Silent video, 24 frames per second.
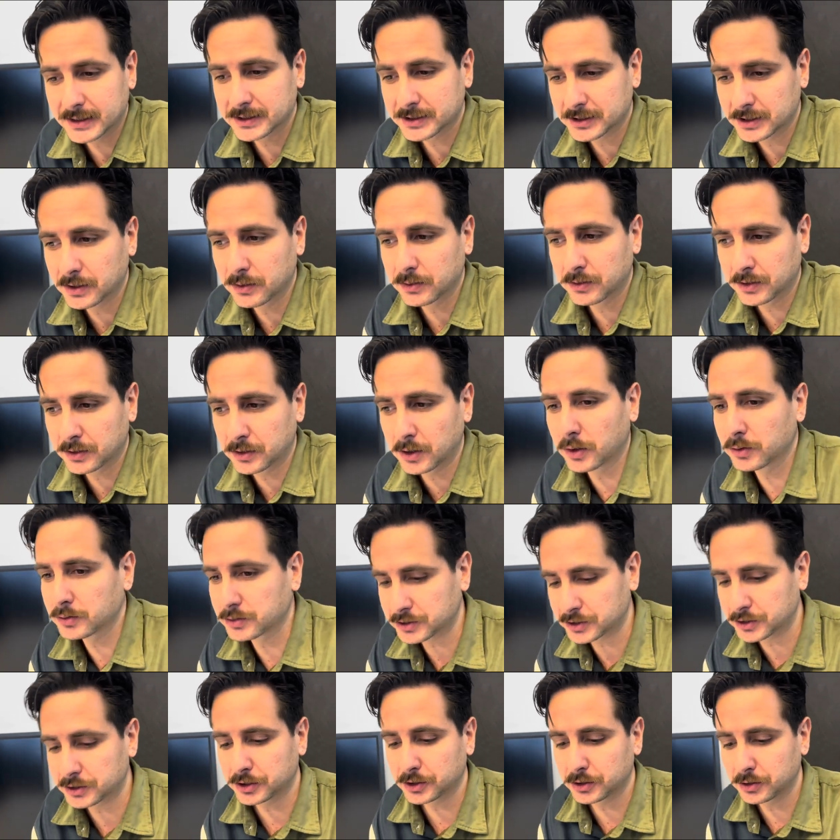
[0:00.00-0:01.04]
Yeah. So
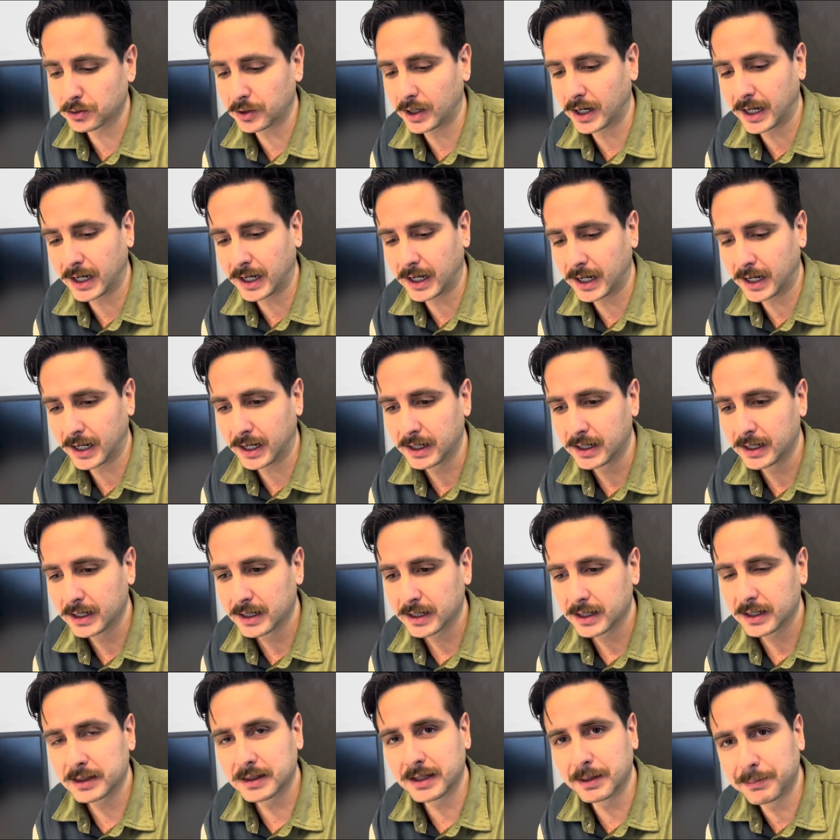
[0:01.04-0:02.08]
those two are
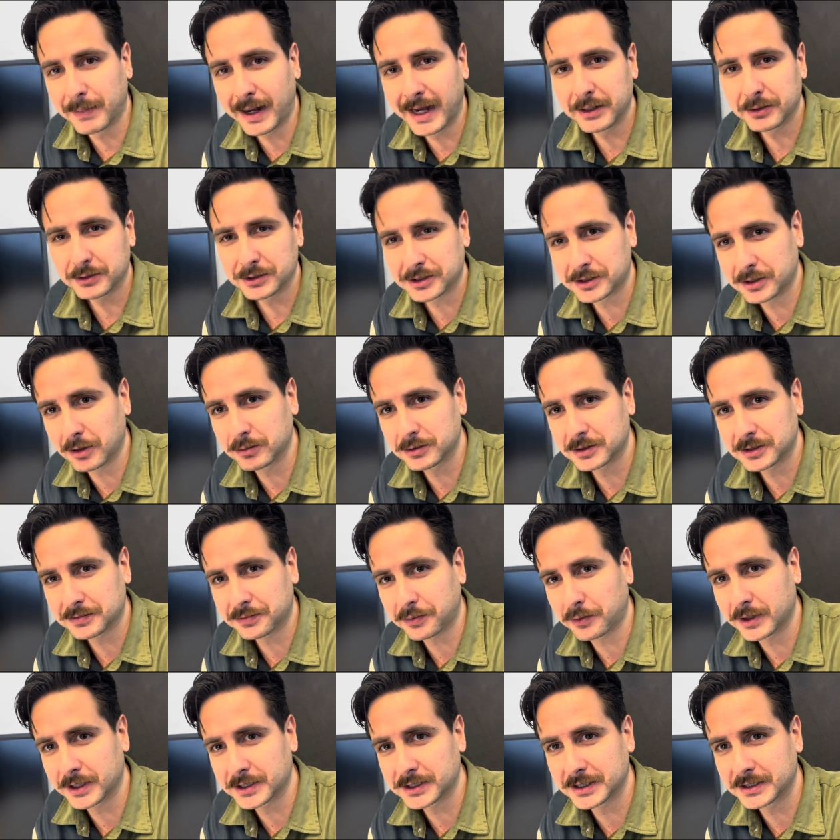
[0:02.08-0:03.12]
the milestones
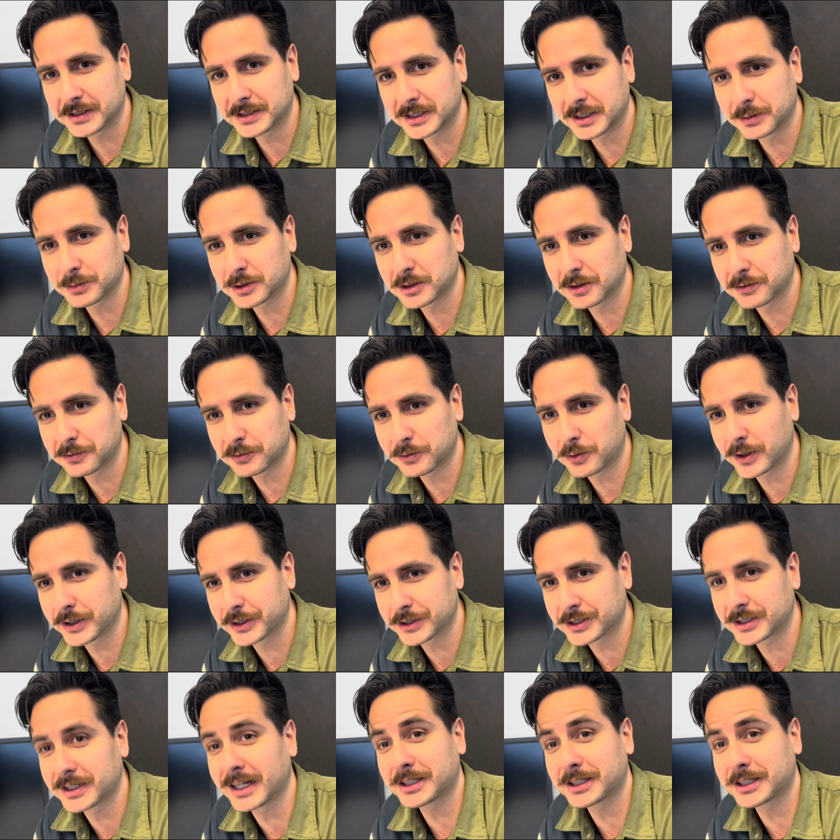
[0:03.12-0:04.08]
for us in terms of quality.